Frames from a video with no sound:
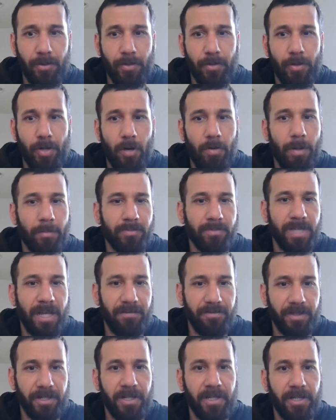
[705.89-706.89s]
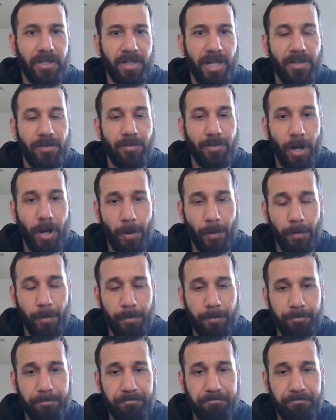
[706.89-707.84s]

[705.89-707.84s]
you know I'm definitely going to let you know.